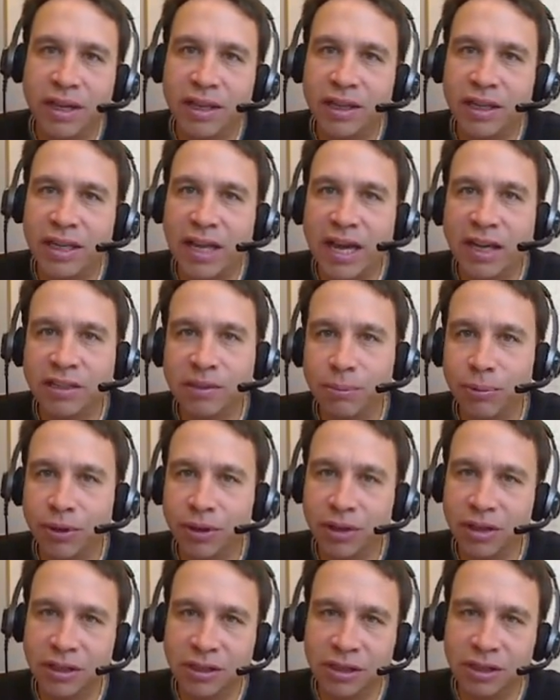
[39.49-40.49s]
in the
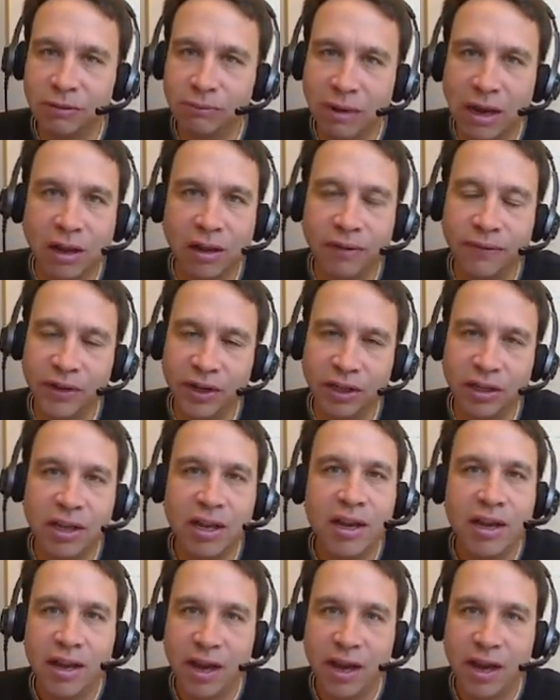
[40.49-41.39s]
textbook, this is relevant.